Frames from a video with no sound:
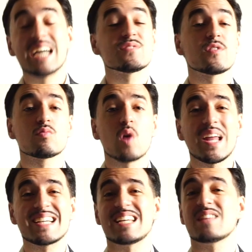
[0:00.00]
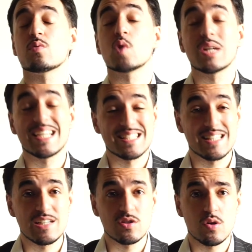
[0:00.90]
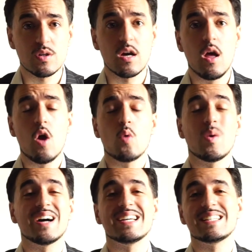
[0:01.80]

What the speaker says: for Rolex and the Rolex Daytona, well, in